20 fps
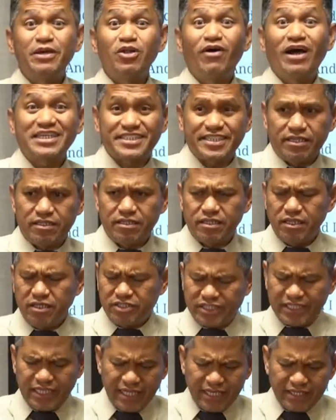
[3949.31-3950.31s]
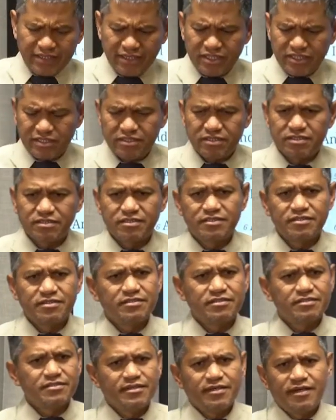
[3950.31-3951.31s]
accent. It said like this.
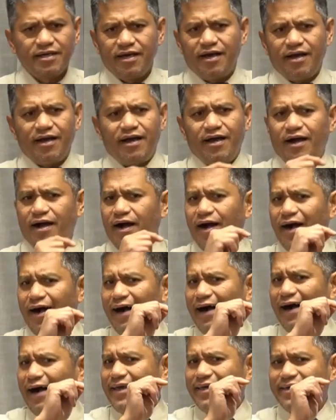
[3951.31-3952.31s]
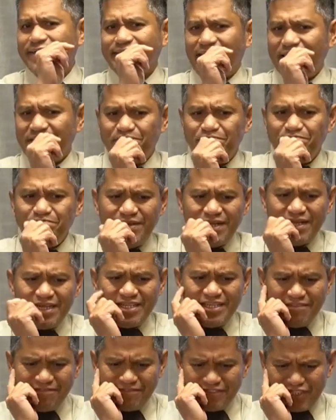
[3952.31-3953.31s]
I can't
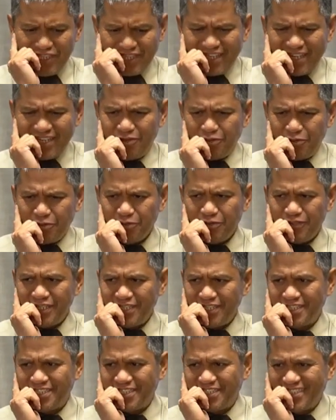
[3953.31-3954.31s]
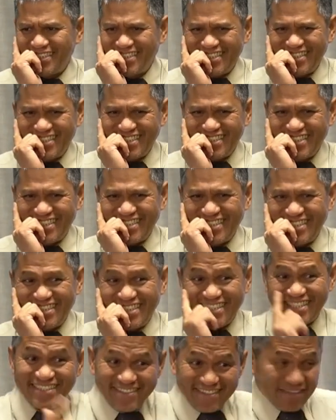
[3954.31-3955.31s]
believe she can do this.
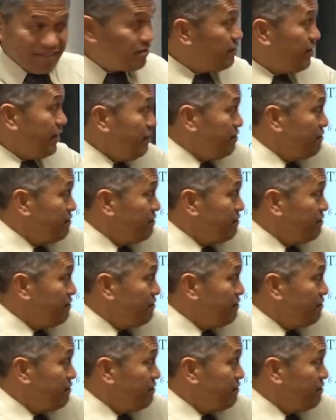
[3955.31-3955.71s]
Yeah?